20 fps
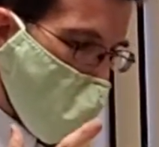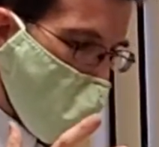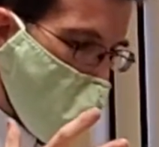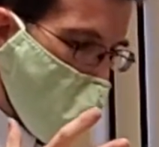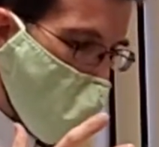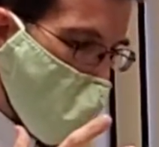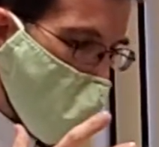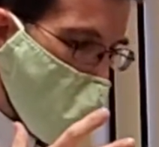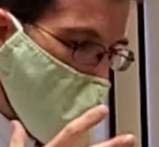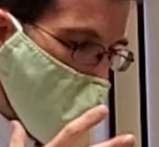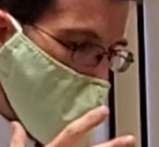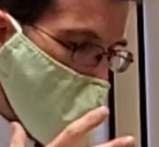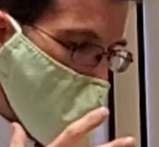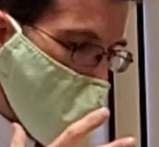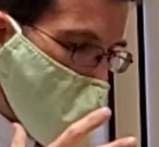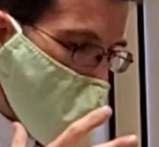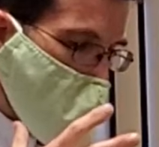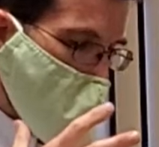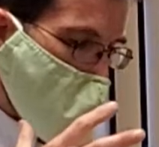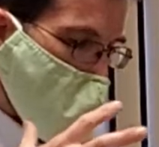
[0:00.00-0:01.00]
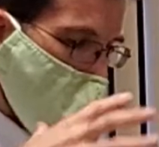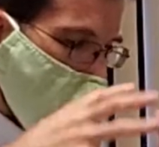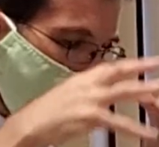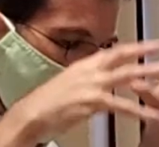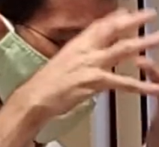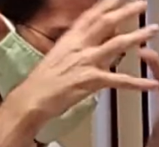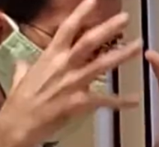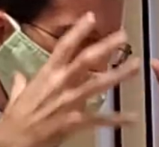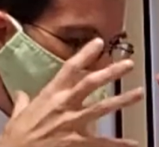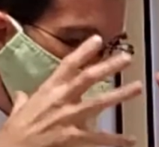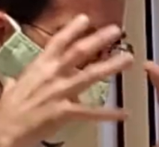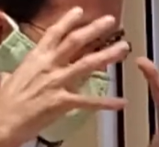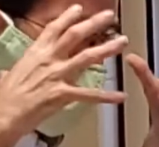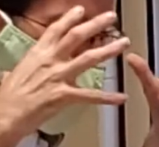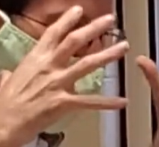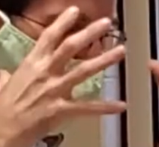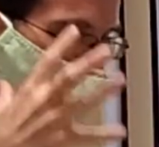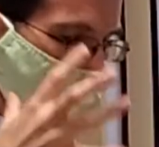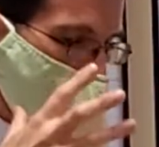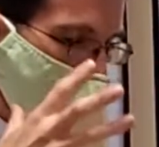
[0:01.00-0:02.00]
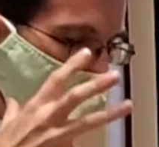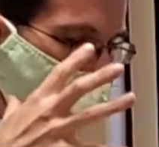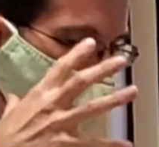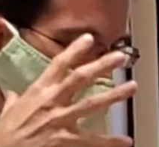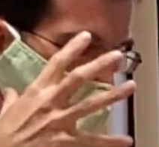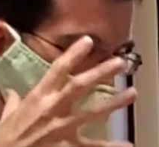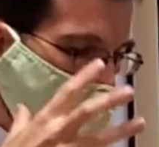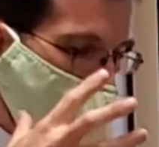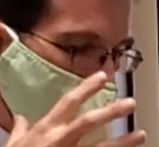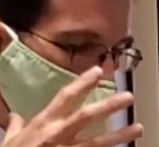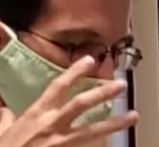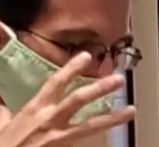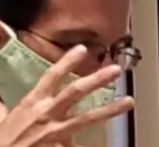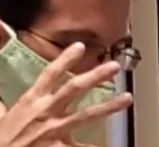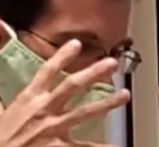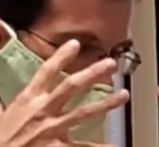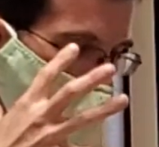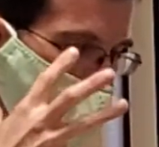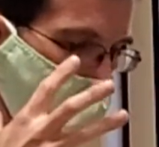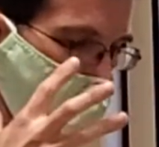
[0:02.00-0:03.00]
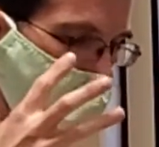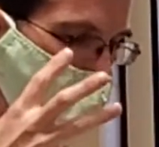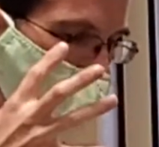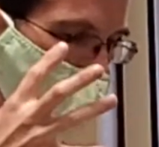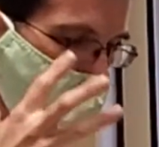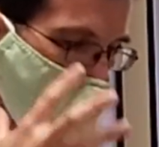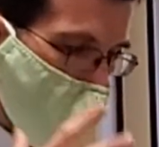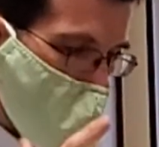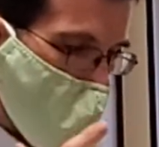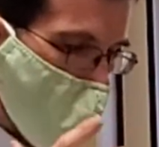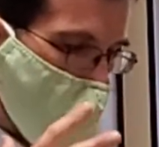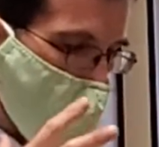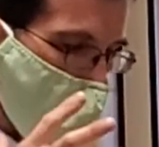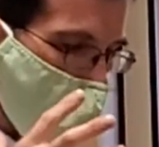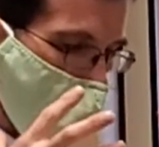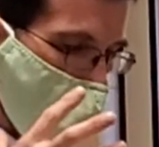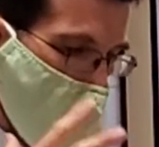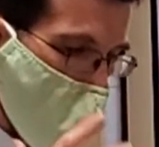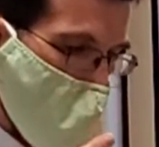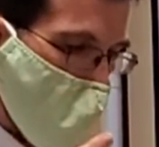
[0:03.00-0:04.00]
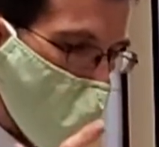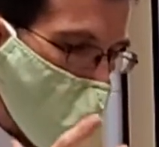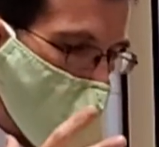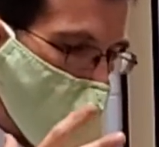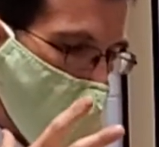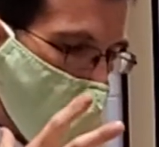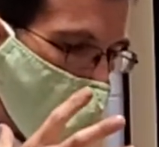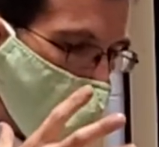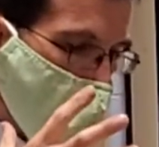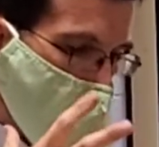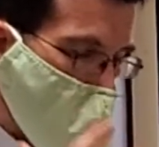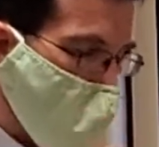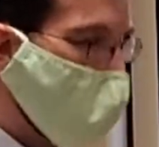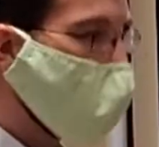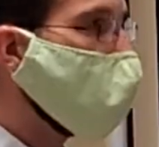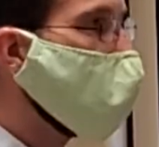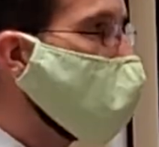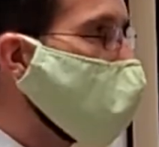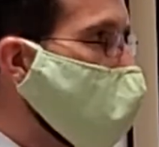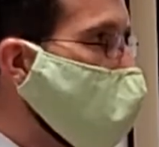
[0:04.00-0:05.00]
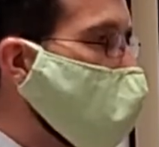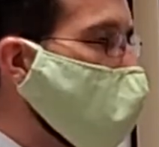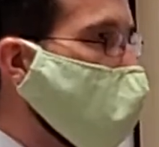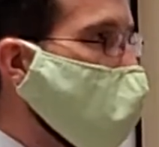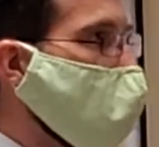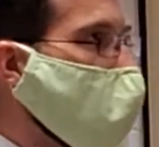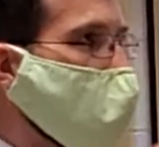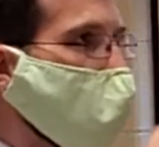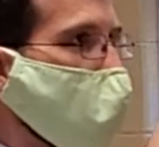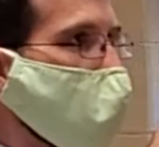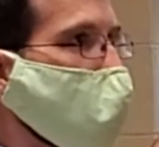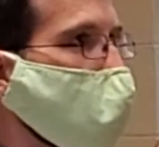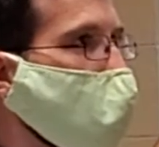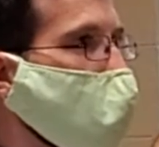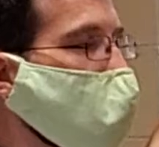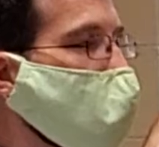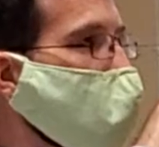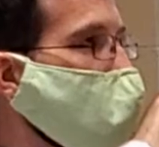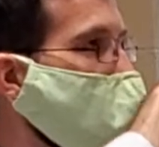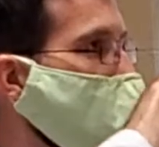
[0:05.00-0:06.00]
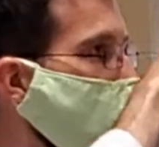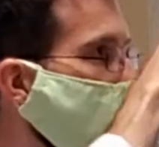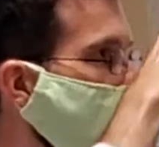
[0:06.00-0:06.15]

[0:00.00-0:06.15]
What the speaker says: and a caliphate is ruled by a caliph who rules politically and religiously. So it's just,